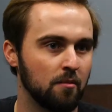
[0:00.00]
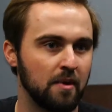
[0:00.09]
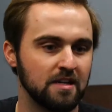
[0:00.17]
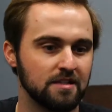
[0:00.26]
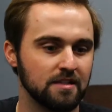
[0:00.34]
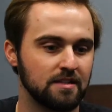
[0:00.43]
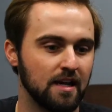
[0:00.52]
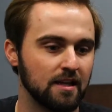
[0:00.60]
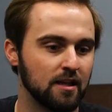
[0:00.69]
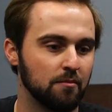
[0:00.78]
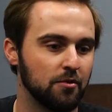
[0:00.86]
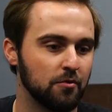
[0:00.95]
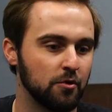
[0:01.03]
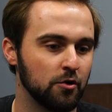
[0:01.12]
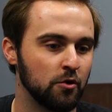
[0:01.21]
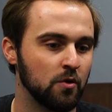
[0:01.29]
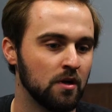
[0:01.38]
Basically take them
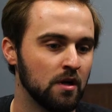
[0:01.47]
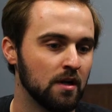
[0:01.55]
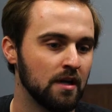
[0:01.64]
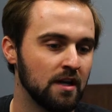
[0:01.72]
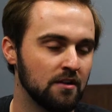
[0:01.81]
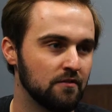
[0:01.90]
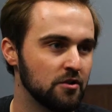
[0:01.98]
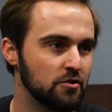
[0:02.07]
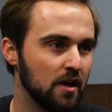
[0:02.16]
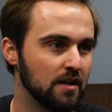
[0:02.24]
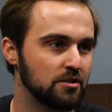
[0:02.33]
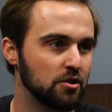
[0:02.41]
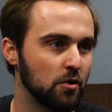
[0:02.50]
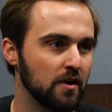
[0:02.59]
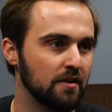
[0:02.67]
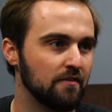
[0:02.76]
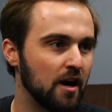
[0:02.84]
through individualized
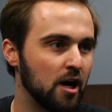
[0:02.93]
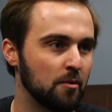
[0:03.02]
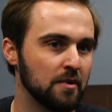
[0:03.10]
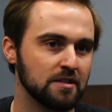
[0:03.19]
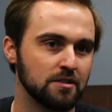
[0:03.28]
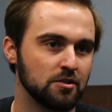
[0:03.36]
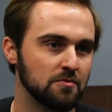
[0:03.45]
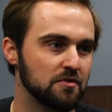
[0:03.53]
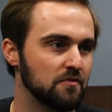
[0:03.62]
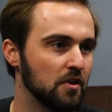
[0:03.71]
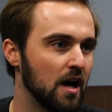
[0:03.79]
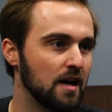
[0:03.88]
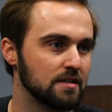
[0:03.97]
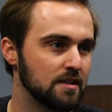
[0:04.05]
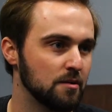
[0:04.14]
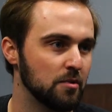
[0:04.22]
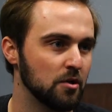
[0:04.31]
throwing environments in terms of
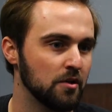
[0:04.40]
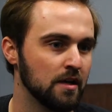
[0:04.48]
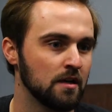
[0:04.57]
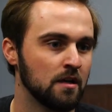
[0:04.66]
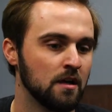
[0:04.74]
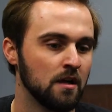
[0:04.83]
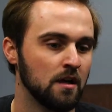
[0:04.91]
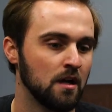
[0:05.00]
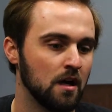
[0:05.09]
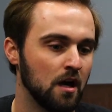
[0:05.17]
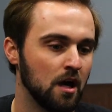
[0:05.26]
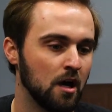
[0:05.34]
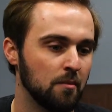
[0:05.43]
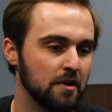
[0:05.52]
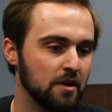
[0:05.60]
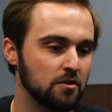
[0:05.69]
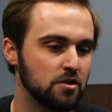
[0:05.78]
velocity building.
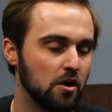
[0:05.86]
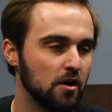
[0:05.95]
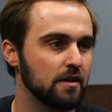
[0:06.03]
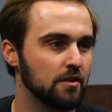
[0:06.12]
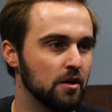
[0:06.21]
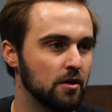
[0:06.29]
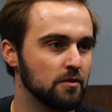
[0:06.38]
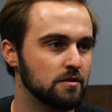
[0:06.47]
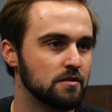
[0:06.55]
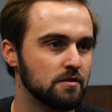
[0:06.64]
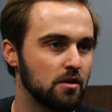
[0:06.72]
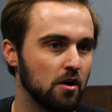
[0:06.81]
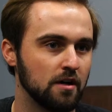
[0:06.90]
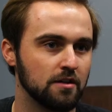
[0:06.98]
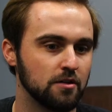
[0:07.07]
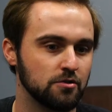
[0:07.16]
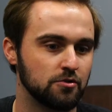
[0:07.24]
And you know, target those
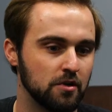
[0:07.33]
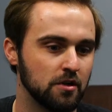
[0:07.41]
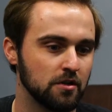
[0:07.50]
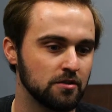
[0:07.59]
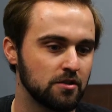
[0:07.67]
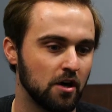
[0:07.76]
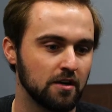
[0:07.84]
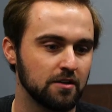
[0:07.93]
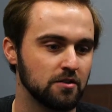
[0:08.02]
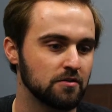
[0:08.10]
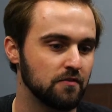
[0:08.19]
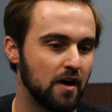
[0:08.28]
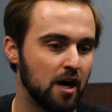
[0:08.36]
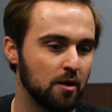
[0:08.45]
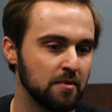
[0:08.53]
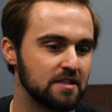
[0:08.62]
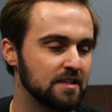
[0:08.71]
drills, target those
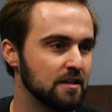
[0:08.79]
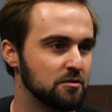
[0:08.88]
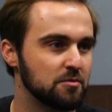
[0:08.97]
environments, and then